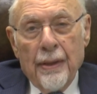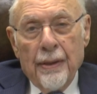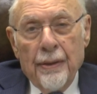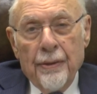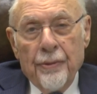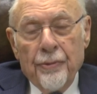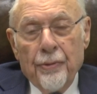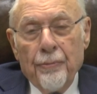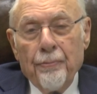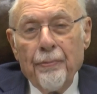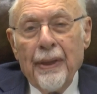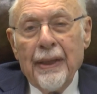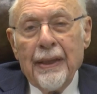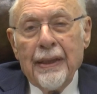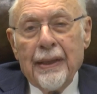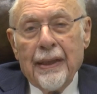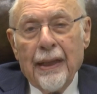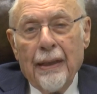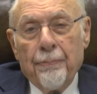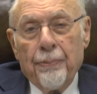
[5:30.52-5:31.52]
The
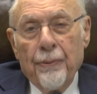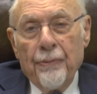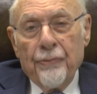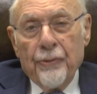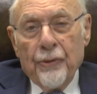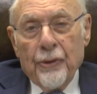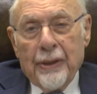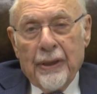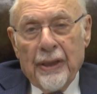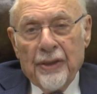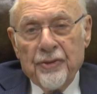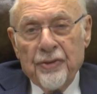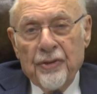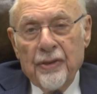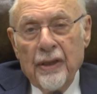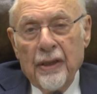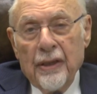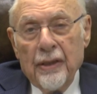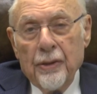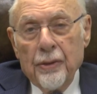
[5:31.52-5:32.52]
makeup of the
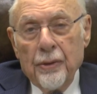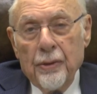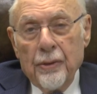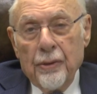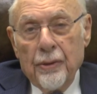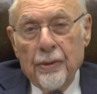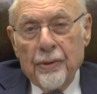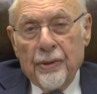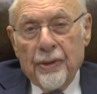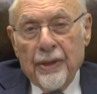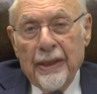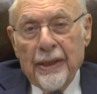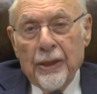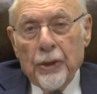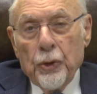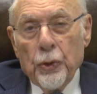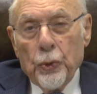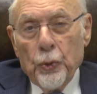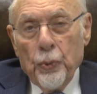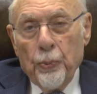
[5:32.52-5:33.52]
Kastner train
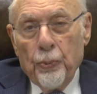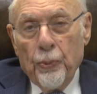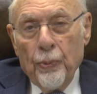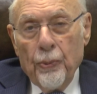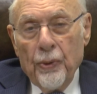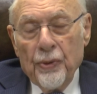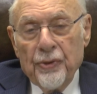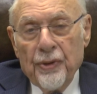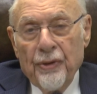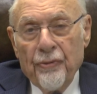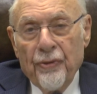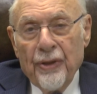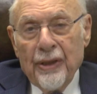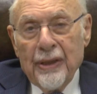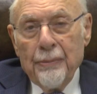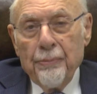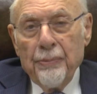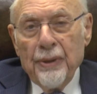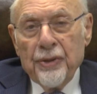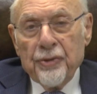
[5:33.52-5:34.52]
group was a
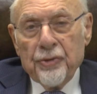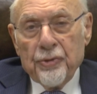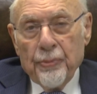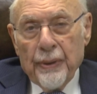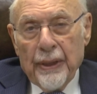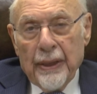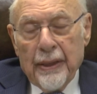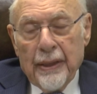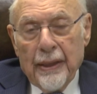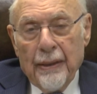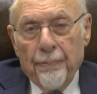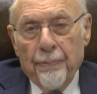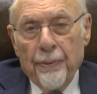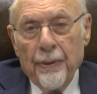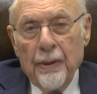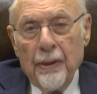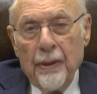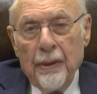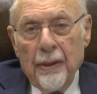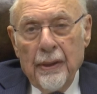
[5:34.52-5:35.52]
very mixed makeup.
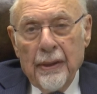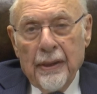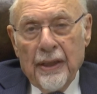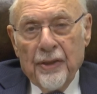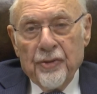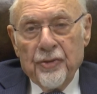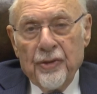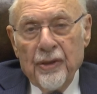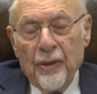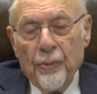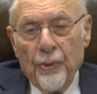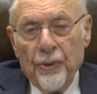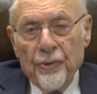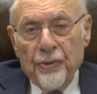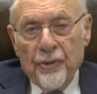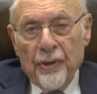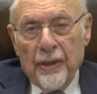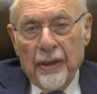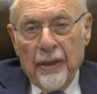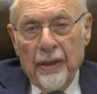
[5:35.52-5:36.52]
Kastner
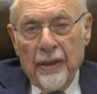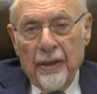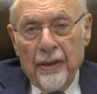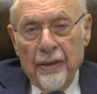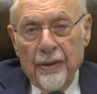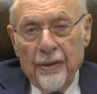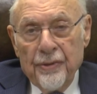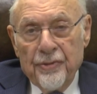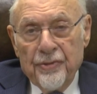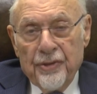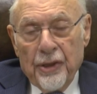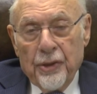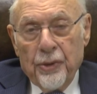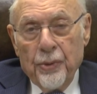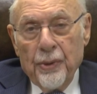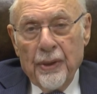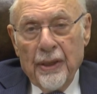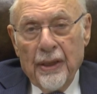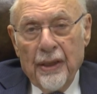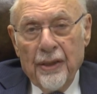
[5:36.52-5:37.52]
was a
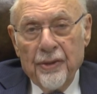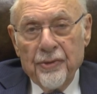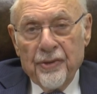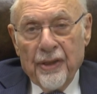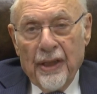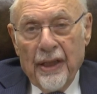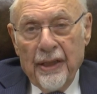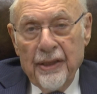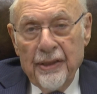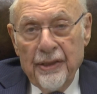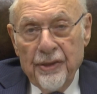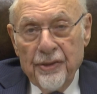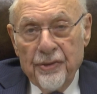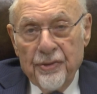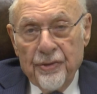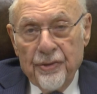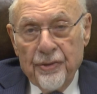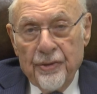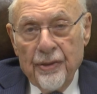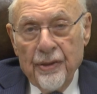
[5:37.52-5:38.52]
secular
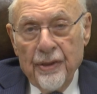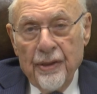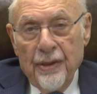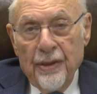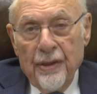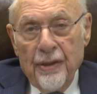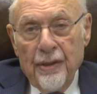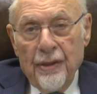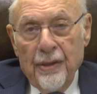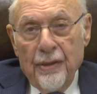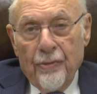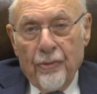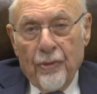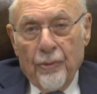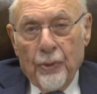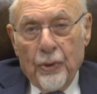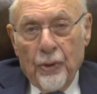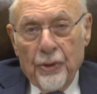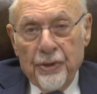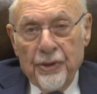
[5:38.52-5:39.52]
Zionist
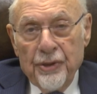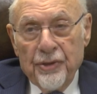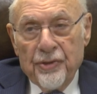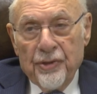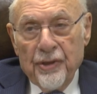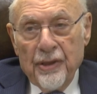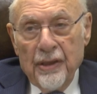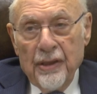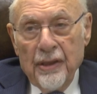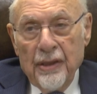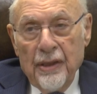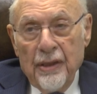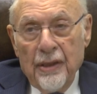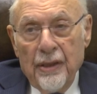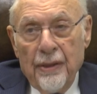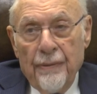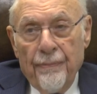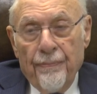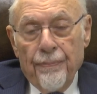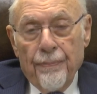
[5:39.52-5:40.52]
from Košice
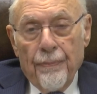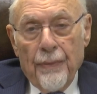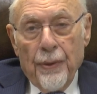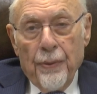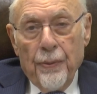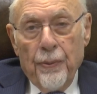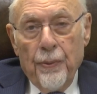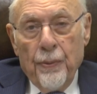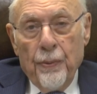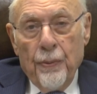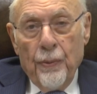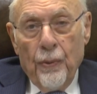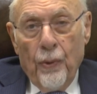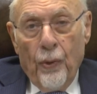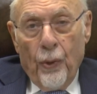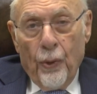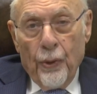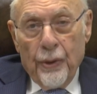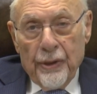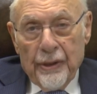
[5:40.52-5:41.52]
who
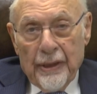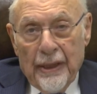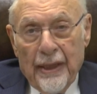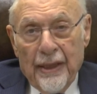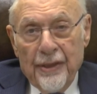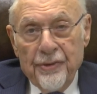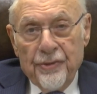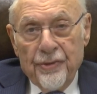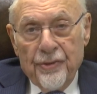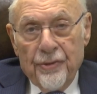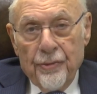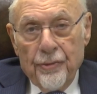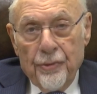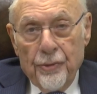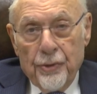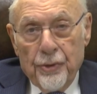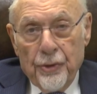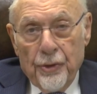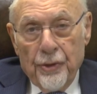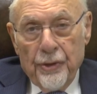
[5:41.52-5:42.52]
organized
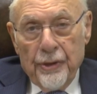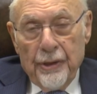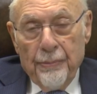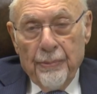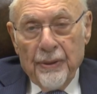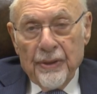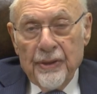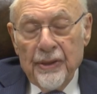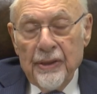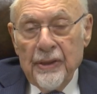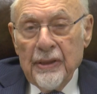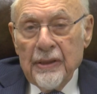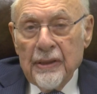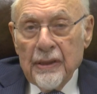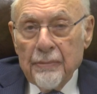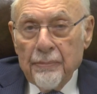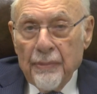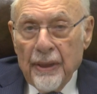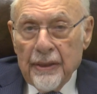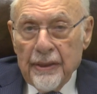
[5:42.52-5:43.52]
the journey, but he
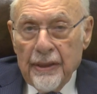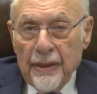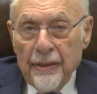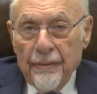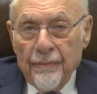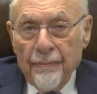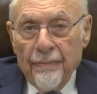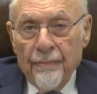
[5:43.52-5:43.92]
needed money.